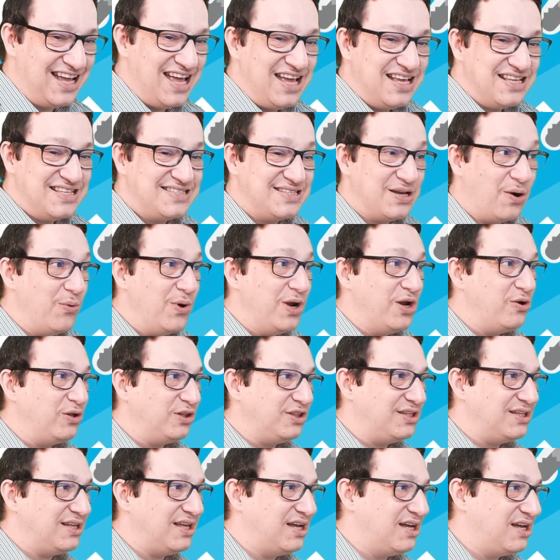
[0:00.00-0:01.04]
so we'll
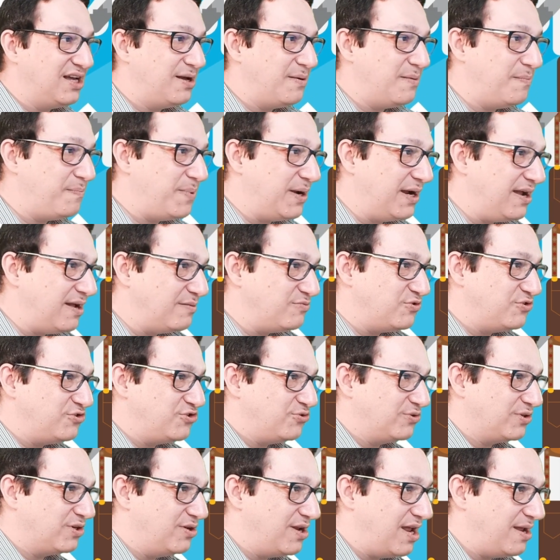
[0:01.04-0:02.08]
not, perhaps we
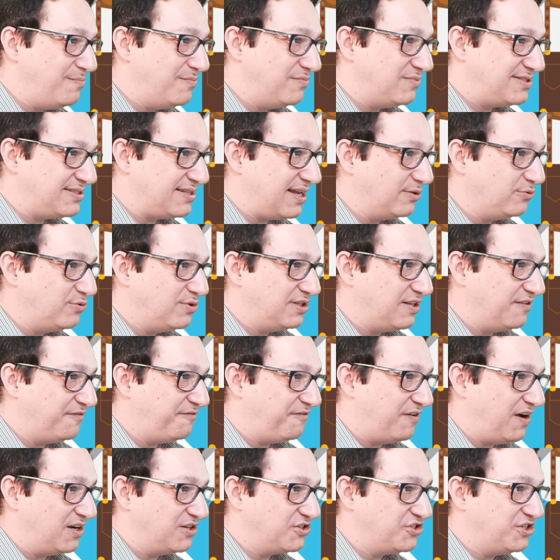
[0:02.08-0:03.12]
should start with a
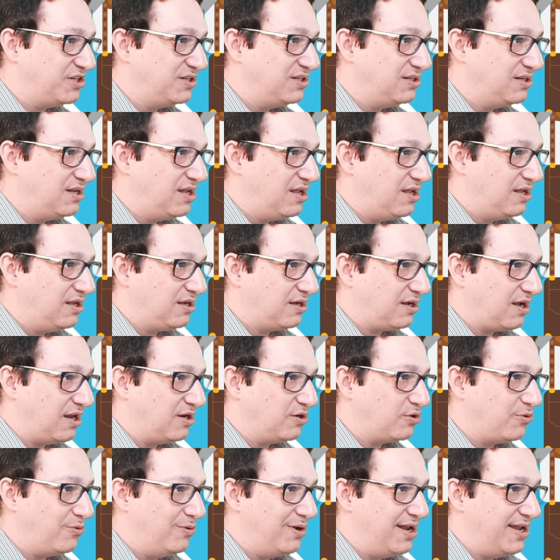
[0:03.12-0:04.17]
function,
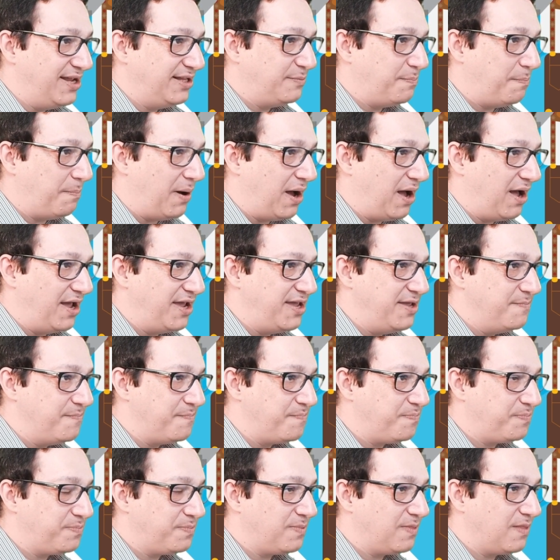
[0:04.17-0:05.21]
calculate pi,
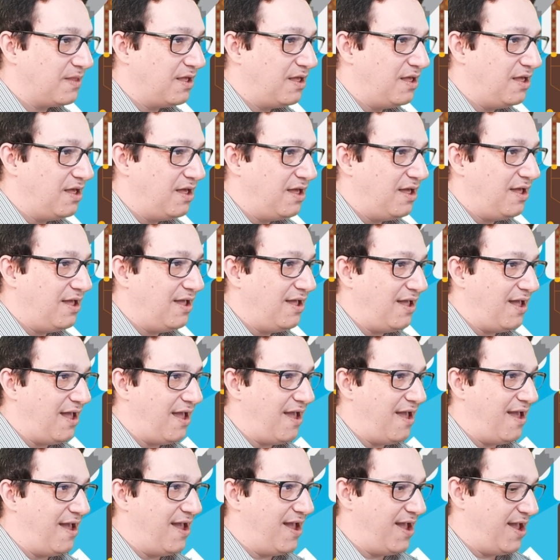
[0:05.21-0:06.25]

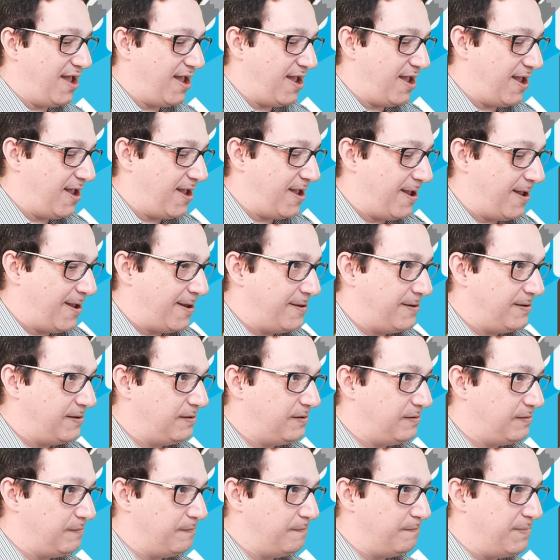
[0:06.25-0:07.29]
and
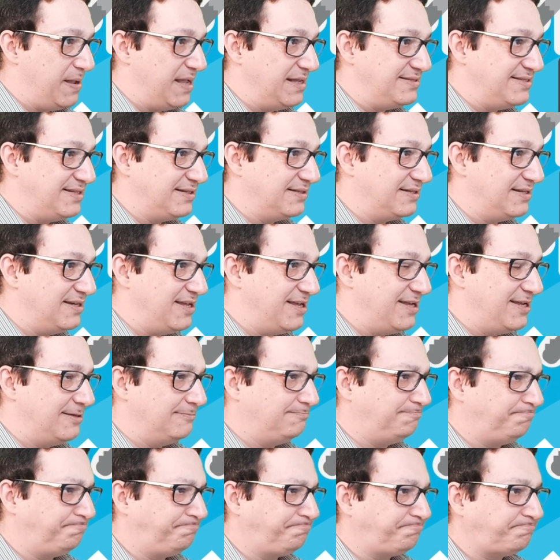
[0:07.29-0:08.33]
basically,
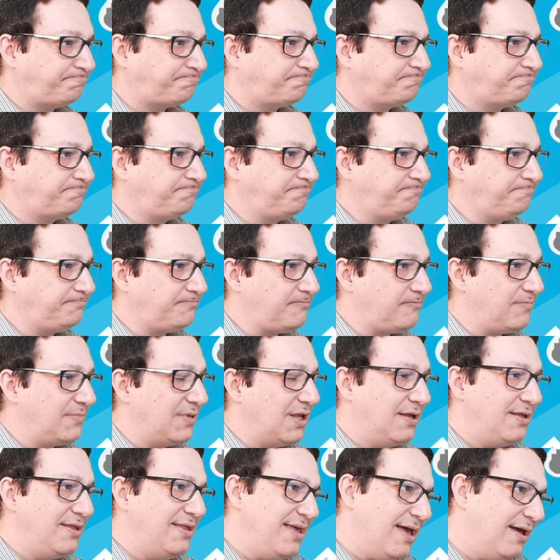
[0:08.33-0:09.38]

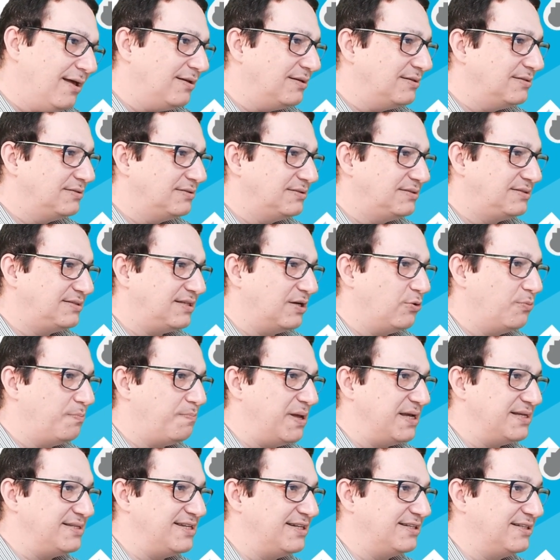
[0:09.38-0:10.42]
yeah, so
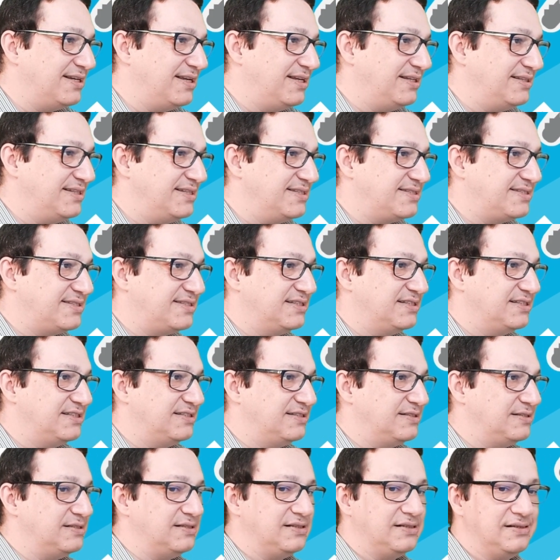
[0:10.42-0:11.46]
basically this,
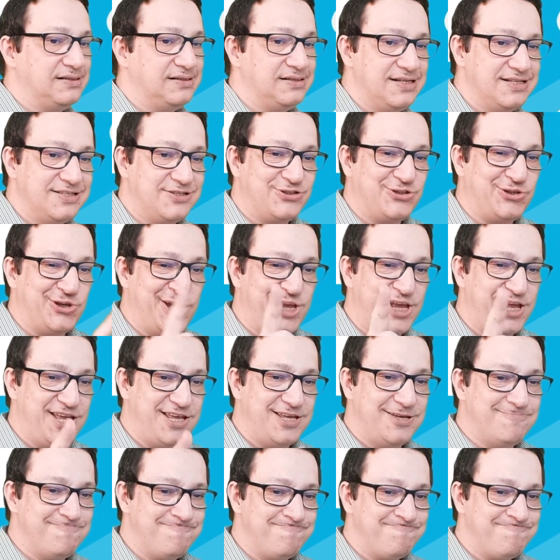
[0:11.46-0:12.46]
let's say,